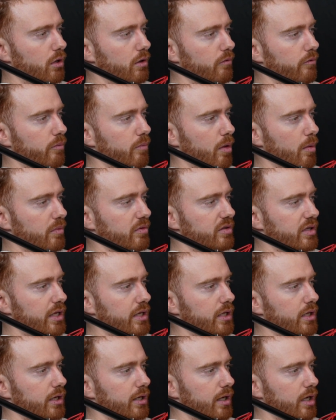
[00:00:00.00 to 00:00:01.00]
if I'm not
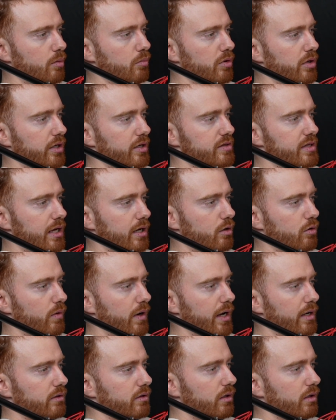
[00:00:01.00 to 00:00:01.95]
mistaken, in Limerick. Is that correct?